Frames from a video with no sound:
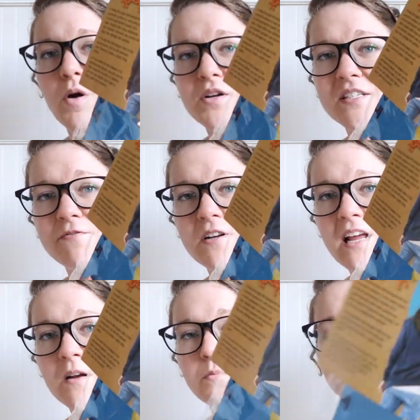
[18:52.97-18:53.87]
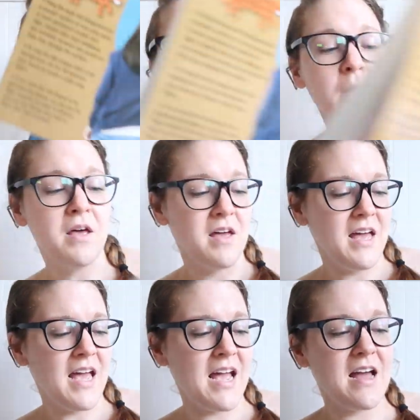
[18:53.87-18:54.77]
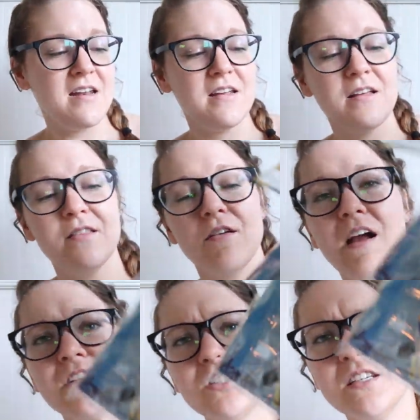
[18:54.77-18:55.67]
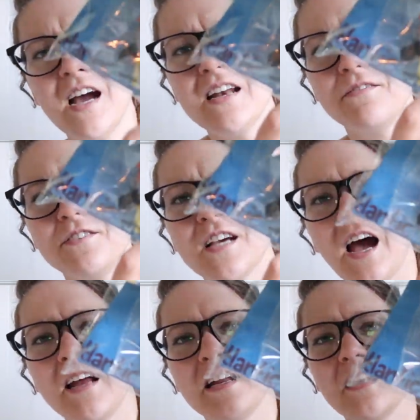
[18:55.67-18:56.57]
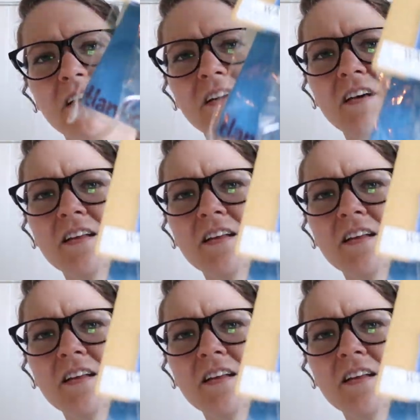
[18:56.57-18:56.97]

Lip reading: marks different animals. And they're actually kind of tiny.